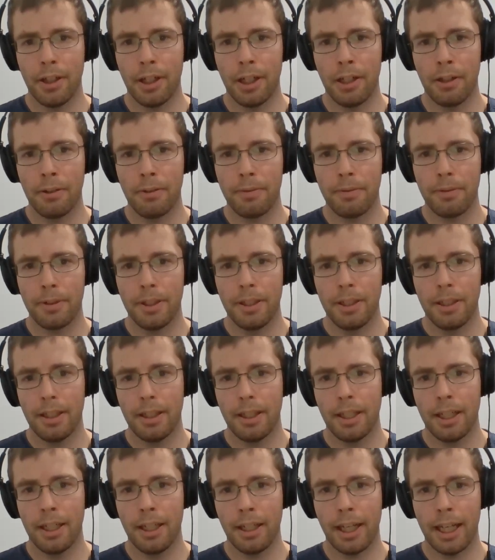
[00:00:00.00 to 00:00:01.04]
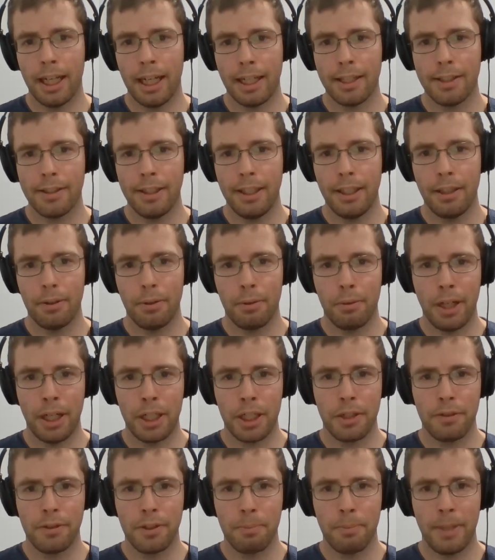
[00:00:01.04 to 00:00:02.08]
of galaxy
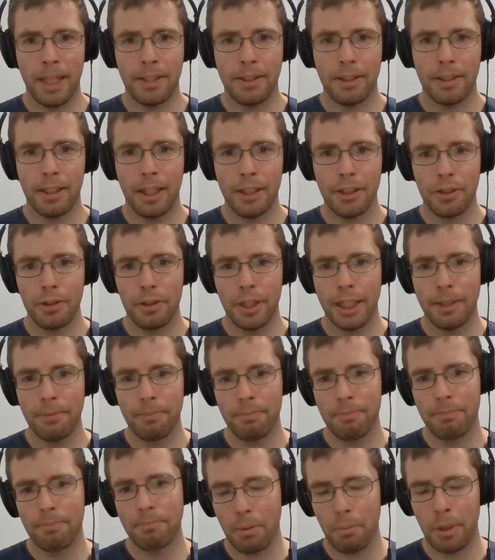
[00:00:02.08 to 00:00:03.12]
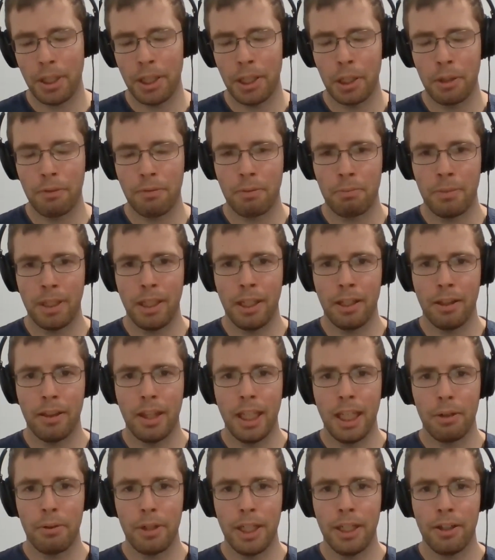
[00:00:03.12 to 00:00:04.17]
redshift-space clustering. We know from linear
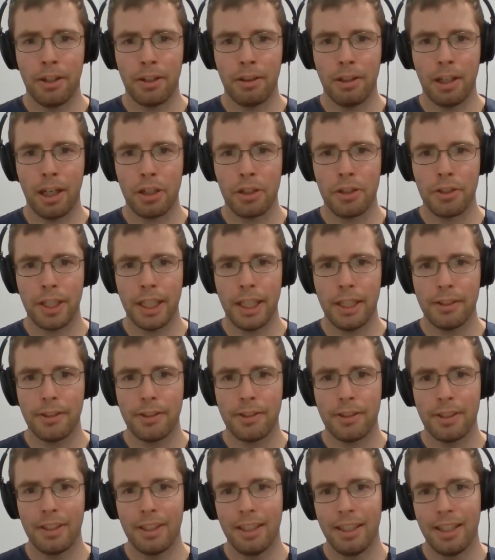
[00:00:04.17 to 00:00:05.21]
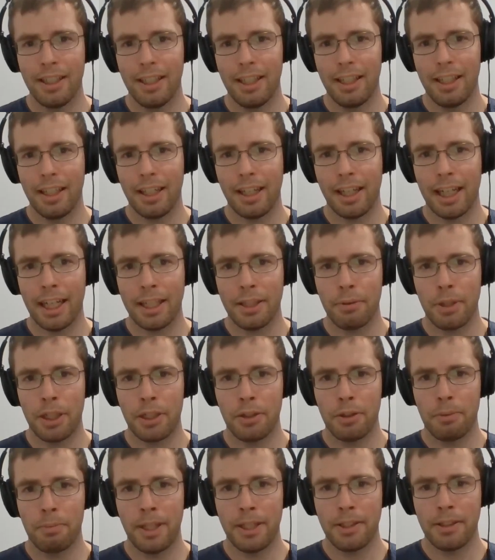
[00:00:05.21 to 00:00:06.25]
theory on large scales, galaxy
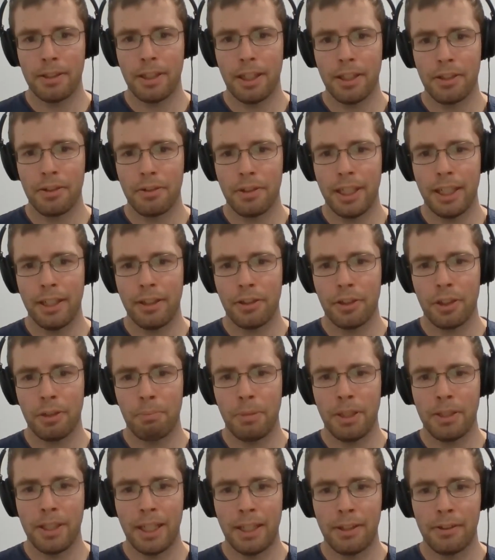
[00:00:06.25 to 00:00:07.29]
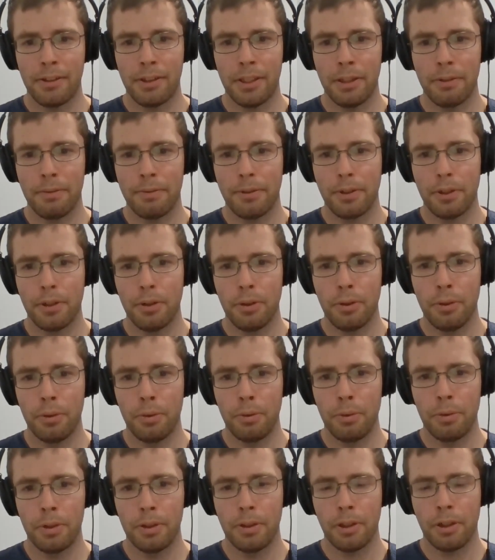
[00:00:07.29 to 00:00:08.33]
redshift-space clustering should be sensitive
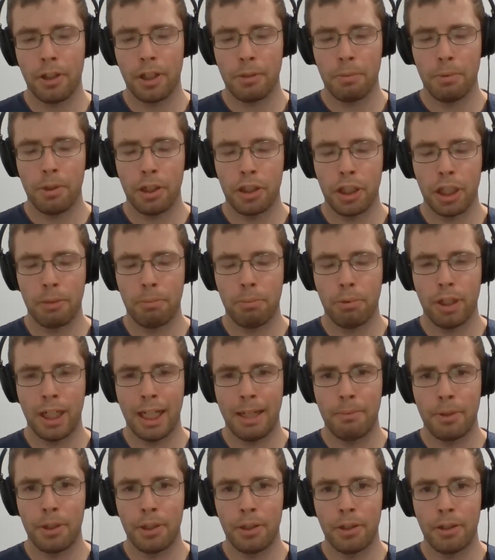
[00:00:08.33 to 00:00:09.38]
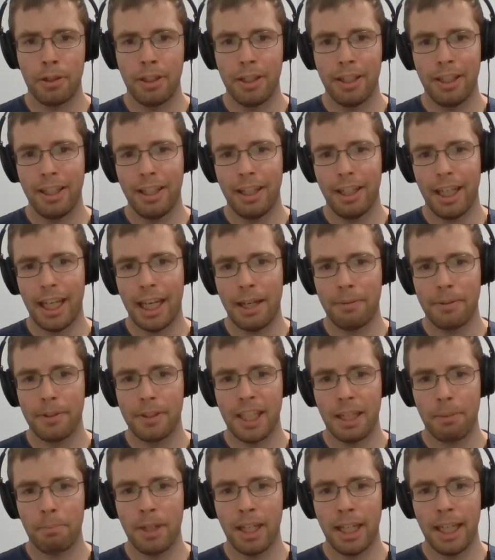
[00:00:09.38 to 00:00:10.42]
to the cosmological parameter f
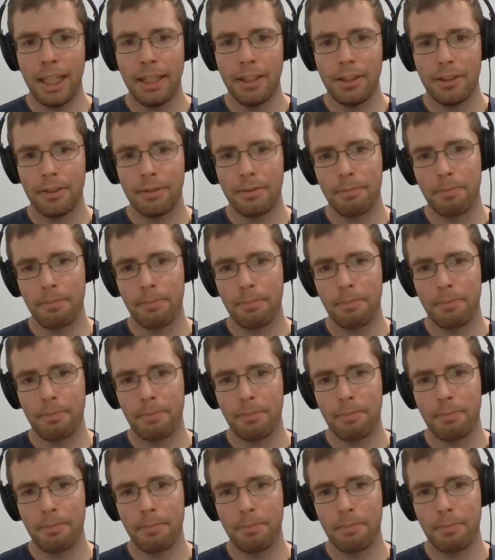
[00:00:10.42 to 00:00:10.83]
sigma 8.